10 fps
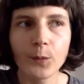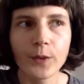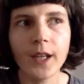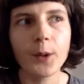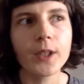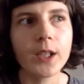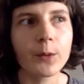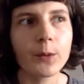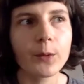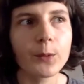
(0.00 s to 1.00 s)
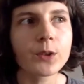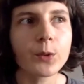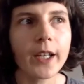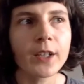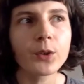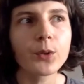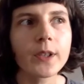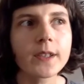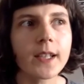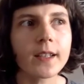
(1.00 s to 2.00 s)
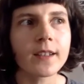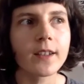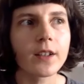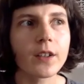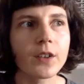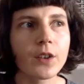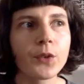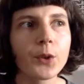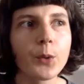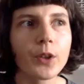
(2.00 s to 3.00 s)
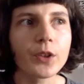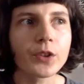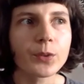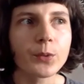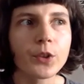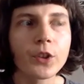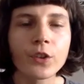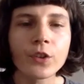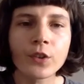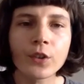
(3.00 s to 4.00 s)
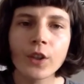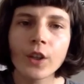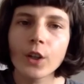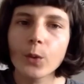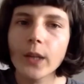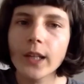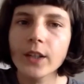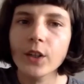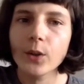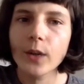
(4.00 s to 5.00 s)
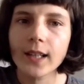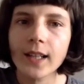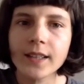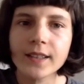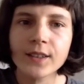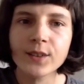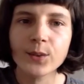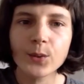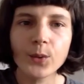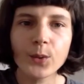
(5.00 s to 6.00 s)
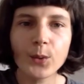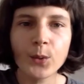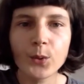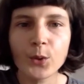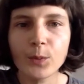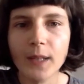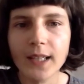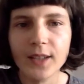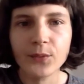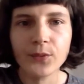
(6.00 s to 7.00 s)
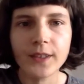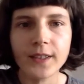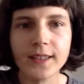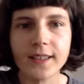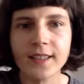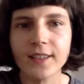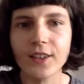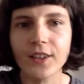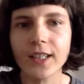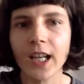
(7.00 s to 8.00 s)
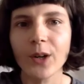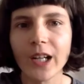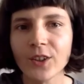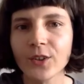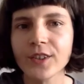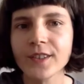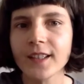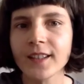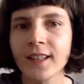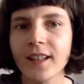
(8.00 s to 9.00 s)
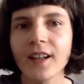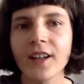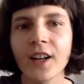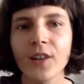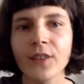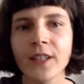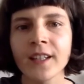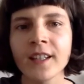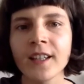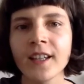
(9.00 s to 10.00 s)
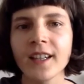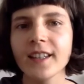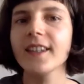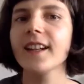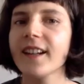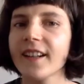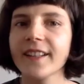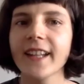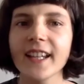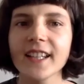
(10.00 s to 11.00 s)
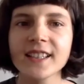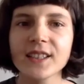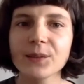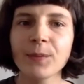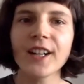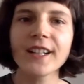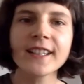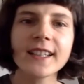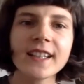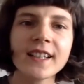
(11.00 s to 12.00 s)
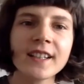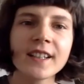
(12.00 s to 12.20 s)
yeah, what I was trying to do is that the, the viewers wouldn't really know at last who to believe. Is it the characters that are having their nice party,